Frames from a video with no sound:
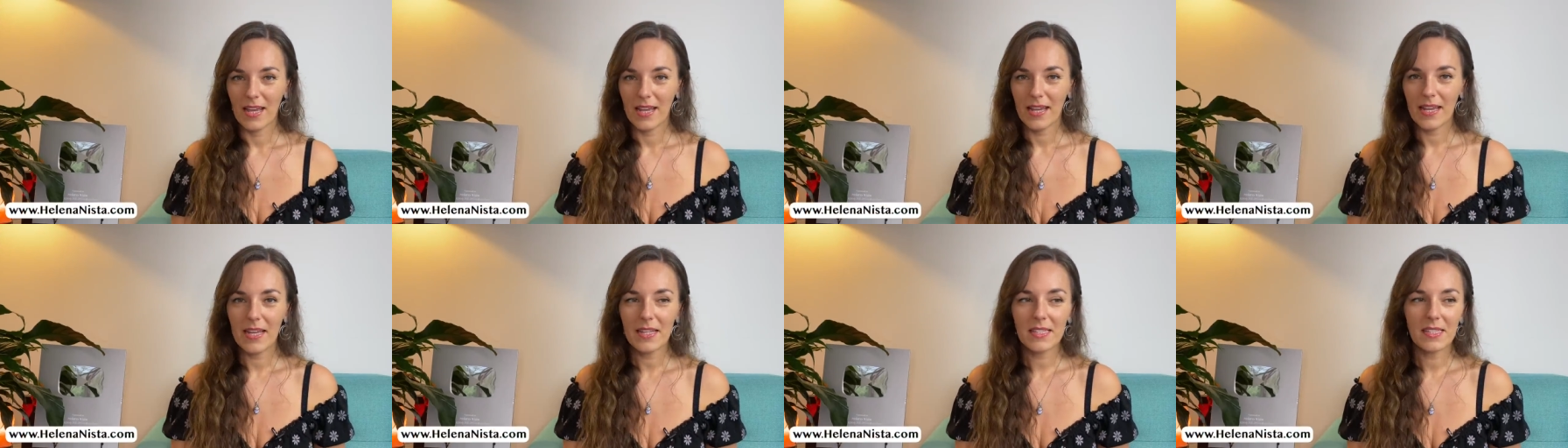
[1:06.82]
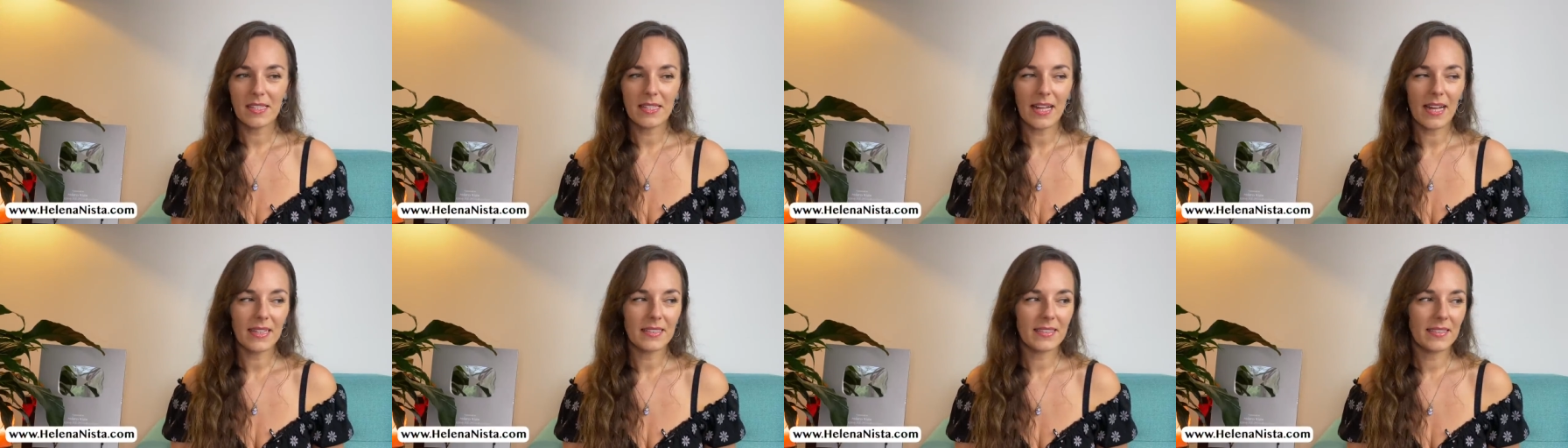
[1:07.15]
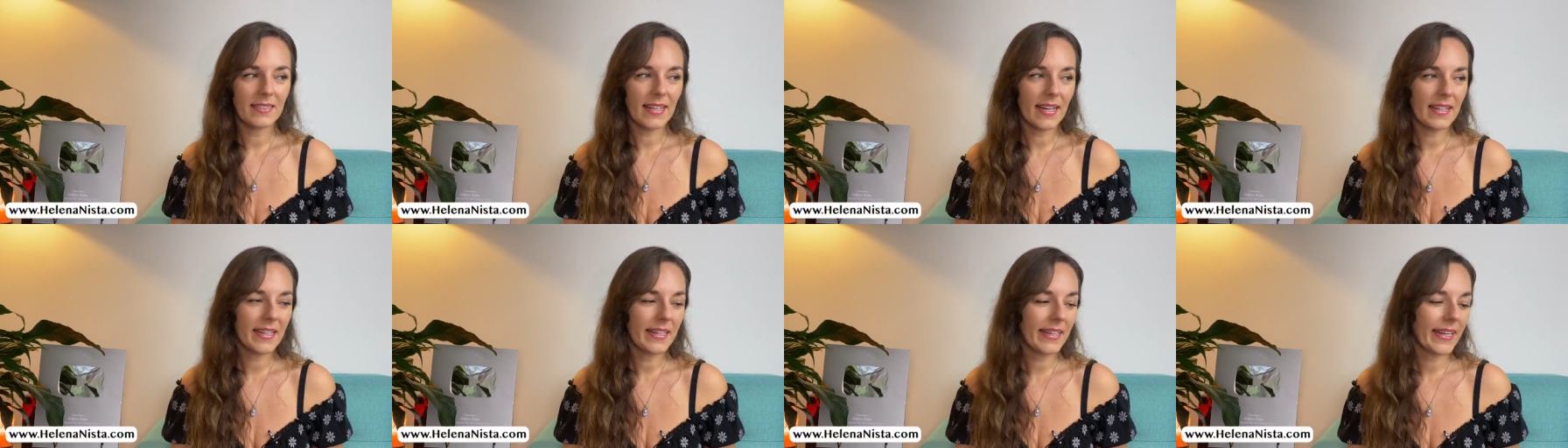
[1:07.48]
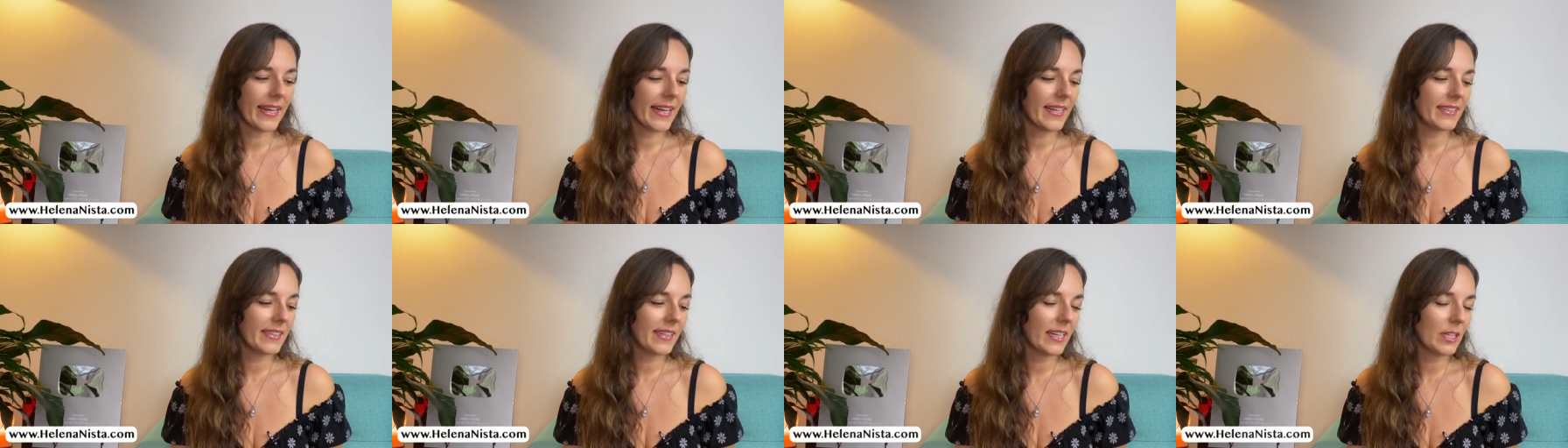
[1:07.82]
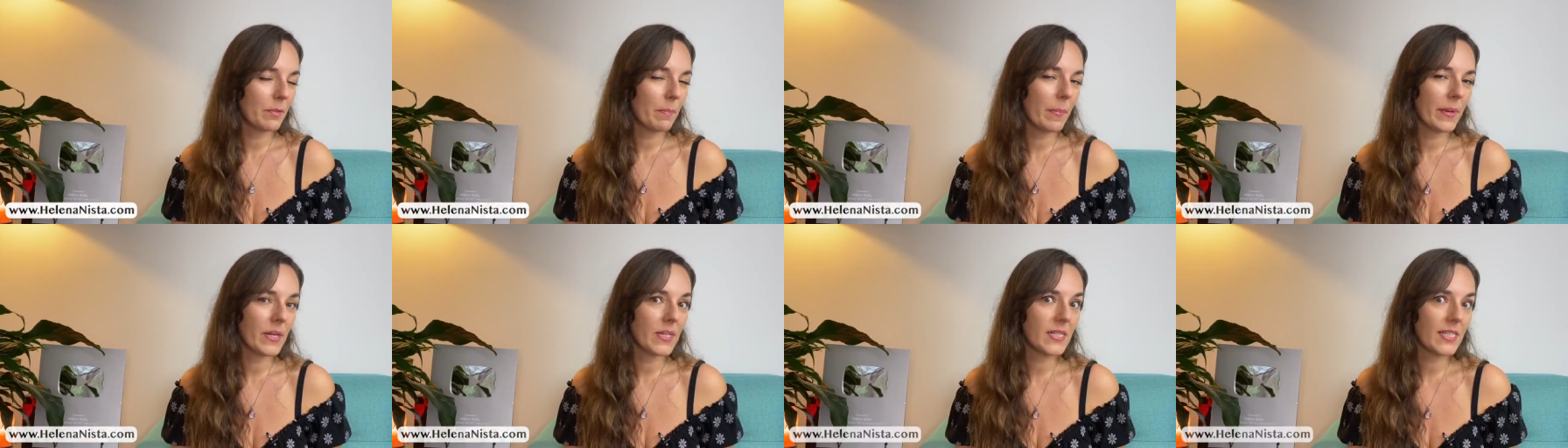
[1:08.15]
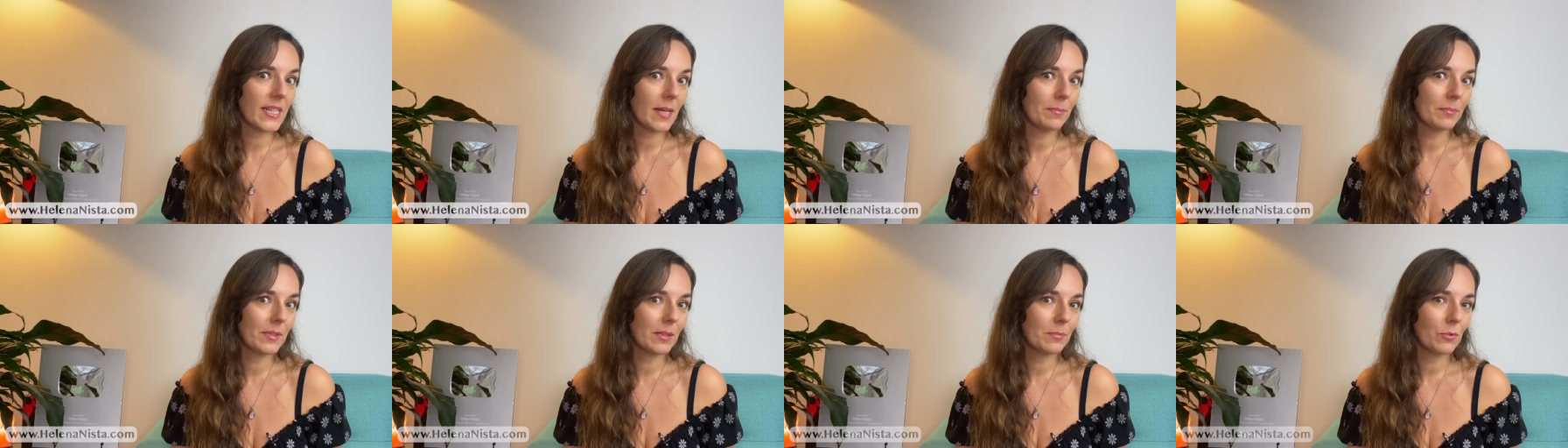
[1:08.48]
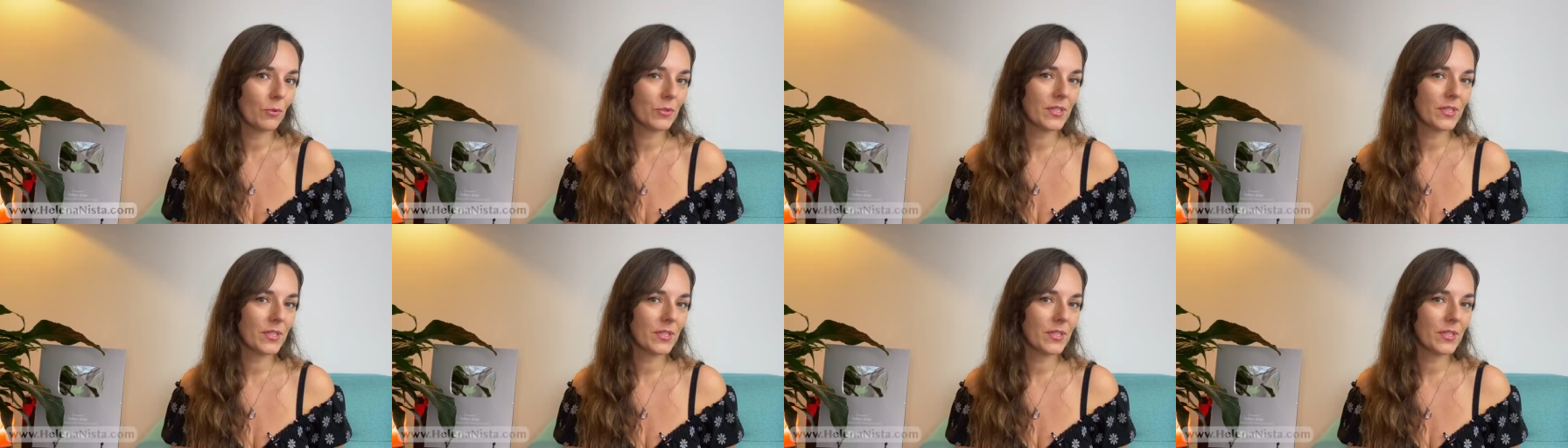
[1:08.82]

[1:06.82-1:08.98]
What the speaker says: It's that delicate yet perceptible